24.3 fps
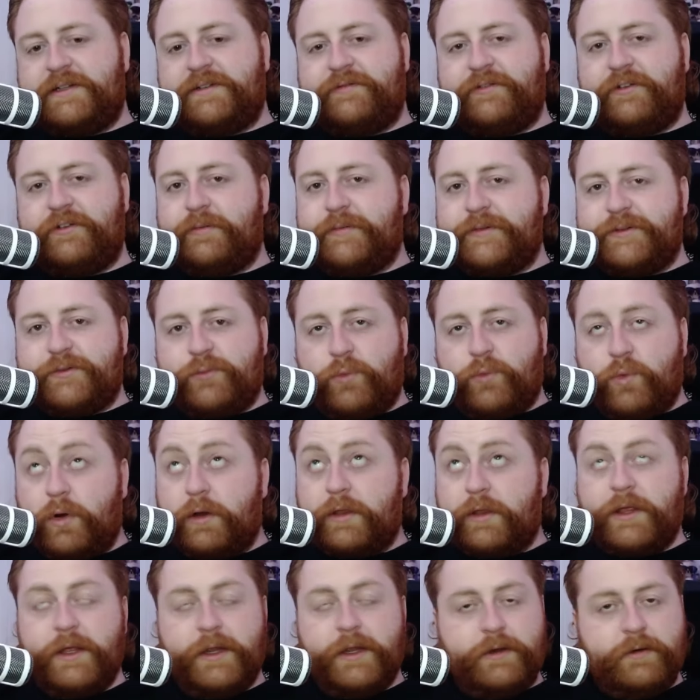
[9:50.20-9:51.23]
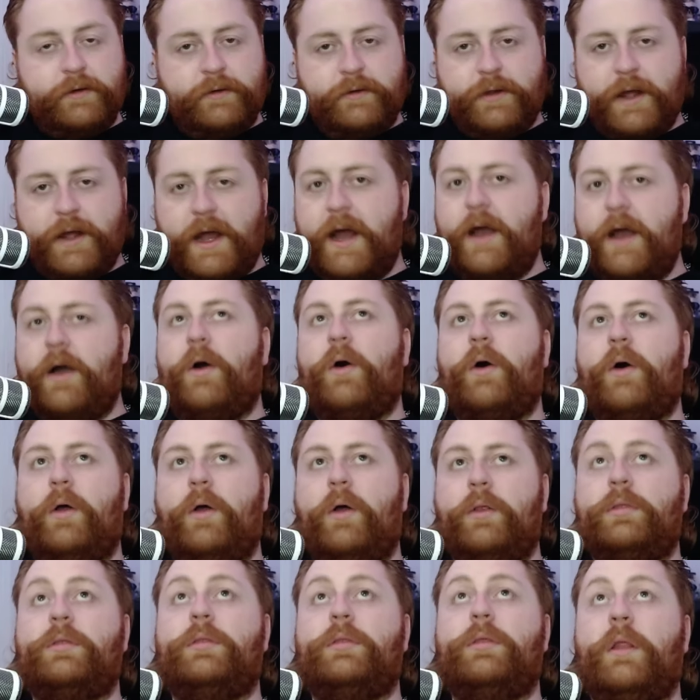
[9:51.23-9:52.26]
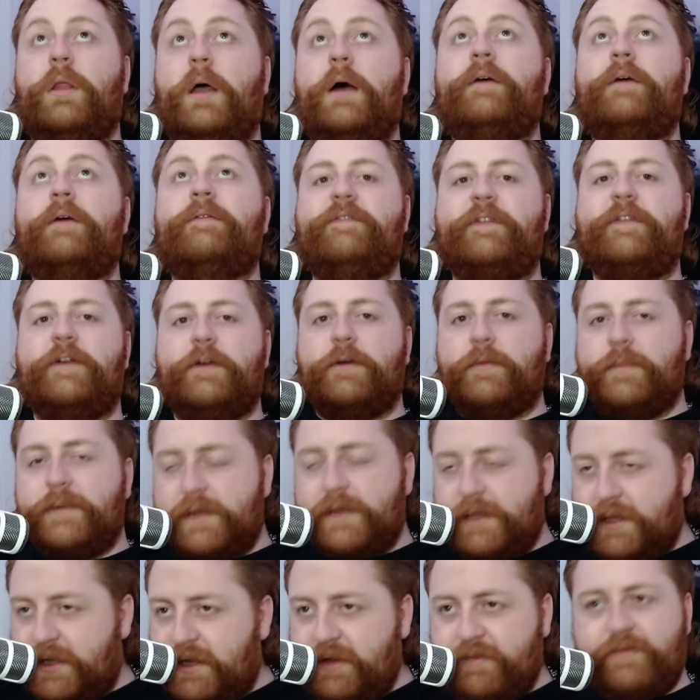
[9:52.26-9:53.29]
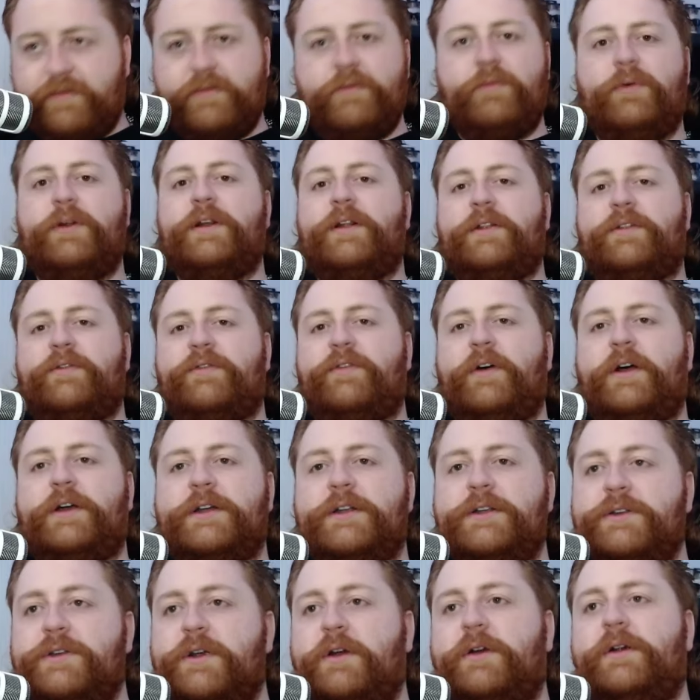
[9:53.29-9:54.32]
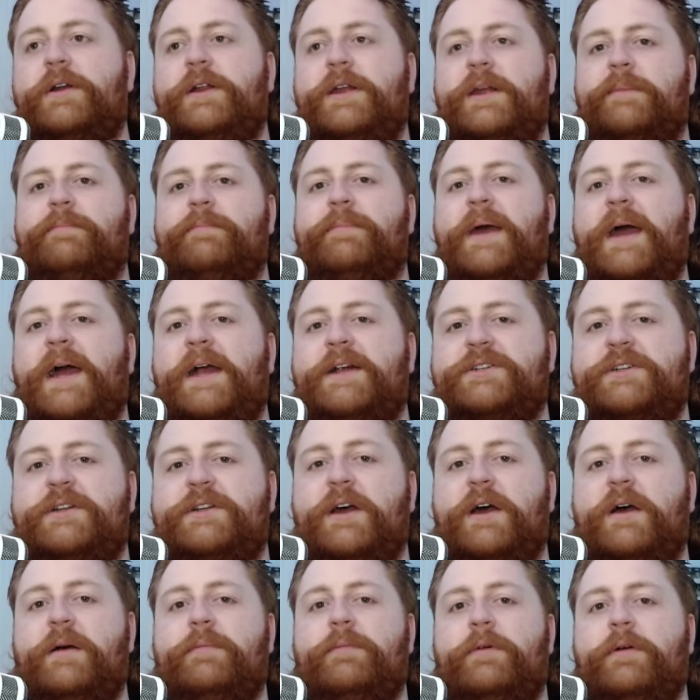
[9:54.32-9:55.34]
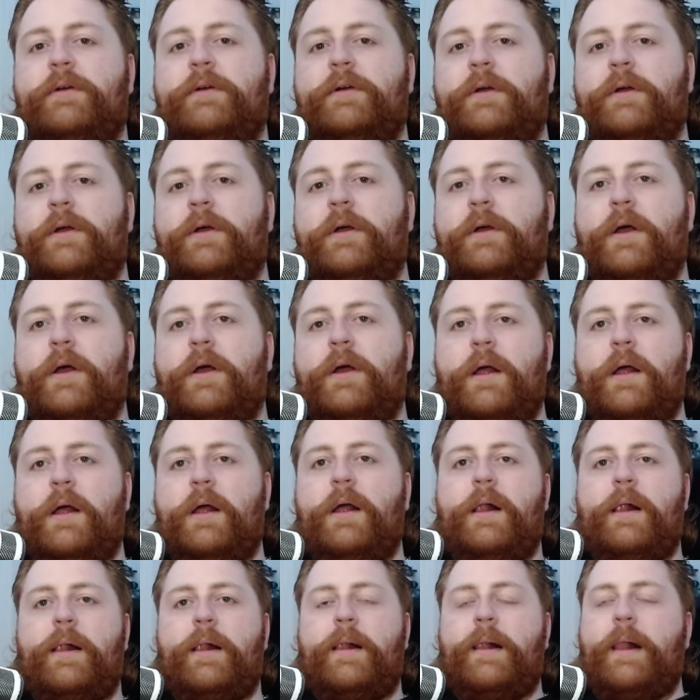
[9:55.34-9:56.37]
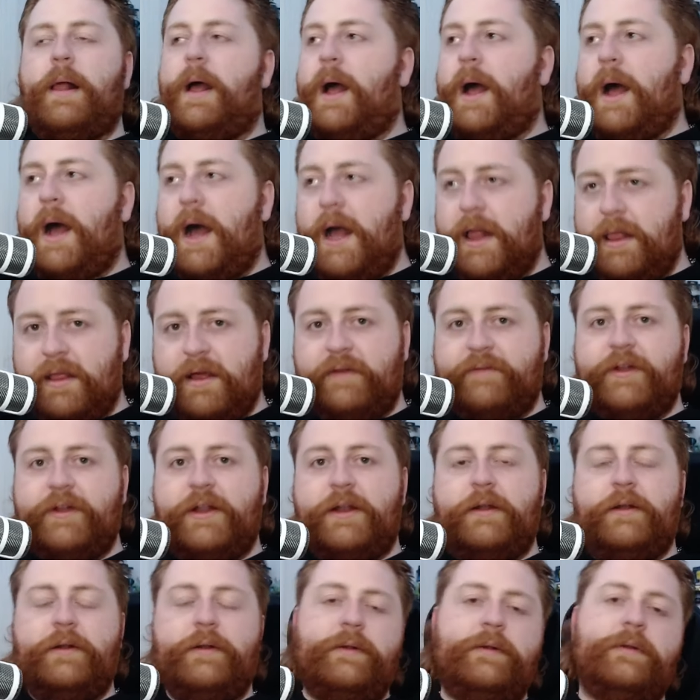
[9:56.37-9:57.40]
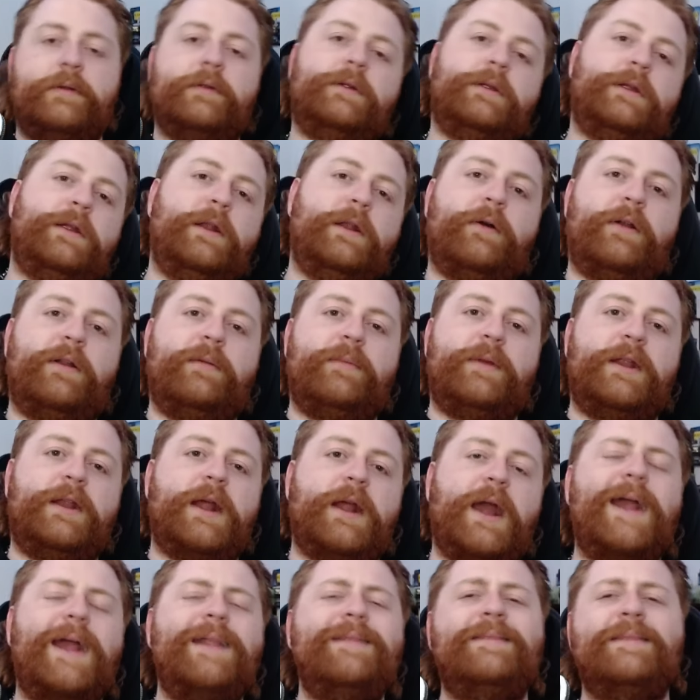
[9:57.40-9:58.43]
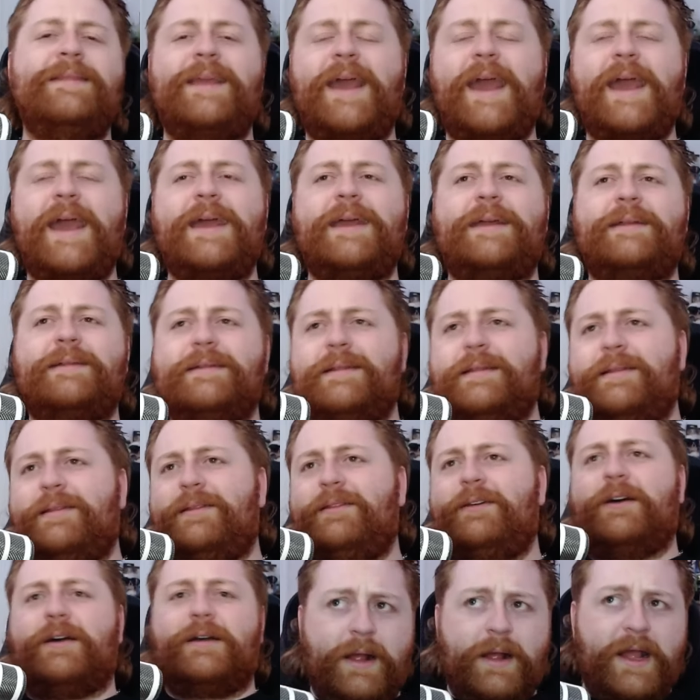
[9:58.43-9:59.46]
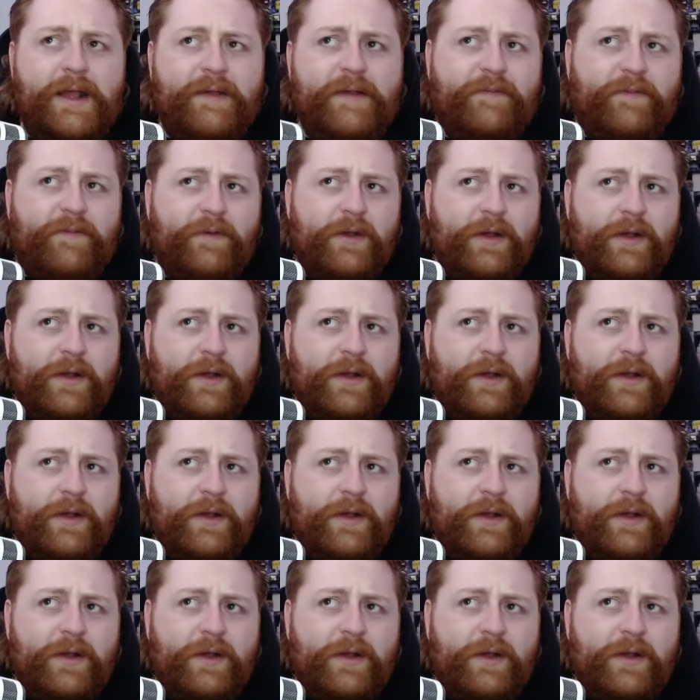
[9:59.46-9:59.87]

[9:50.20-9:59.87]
film is worth it. I love film. Even when it's fucking dirty and bashed up, I love it. You know what I mean? And hey, look, if